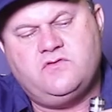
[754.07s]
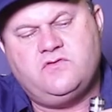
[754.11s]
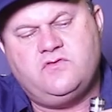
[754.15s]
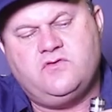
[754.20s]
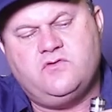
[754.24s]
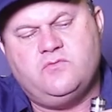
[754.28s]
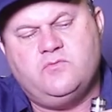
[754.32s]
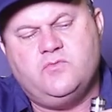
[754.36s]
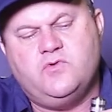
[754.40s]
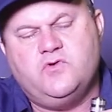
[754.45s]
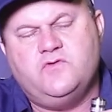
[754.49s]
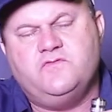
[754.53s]
to
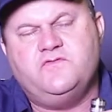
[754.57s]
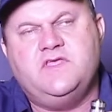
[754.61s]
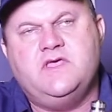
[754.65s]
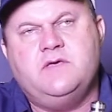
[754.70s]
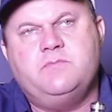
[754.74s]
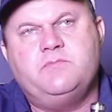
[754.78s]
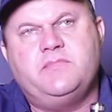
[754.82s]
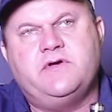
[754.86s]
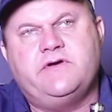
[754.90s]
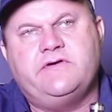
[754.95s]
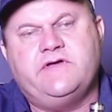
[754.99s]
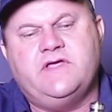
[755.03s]
move
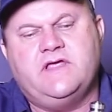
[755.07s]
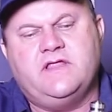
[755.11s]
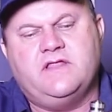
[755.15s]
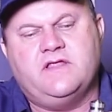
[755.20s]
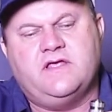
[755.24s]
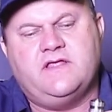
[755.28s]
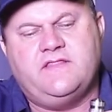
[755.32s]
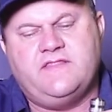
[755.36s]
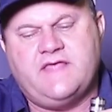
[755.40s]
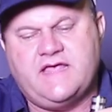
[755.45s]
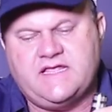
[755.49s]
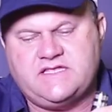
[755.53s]
deeper in,
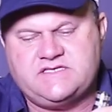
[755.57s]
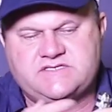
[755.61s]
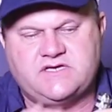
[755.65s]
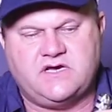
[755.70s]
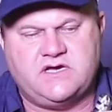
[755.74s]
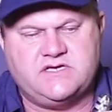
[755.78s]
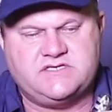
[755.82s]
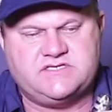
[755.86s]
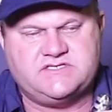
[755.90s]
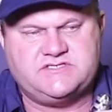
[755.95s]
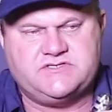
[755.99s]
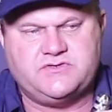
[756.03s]
and that
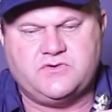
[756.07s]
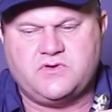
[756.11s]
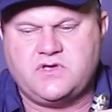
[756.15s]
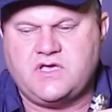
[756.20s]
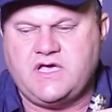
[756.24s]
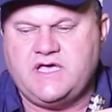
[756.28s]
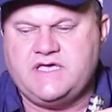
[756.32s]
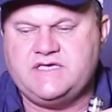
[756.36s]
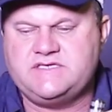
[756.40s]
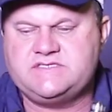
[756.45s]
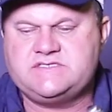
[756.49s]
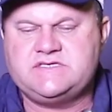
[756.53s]
sizes your
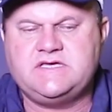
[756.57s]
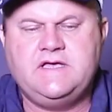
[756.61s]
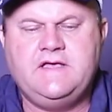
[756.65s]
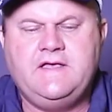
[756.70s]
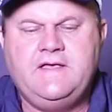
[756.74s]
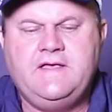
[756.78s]
case.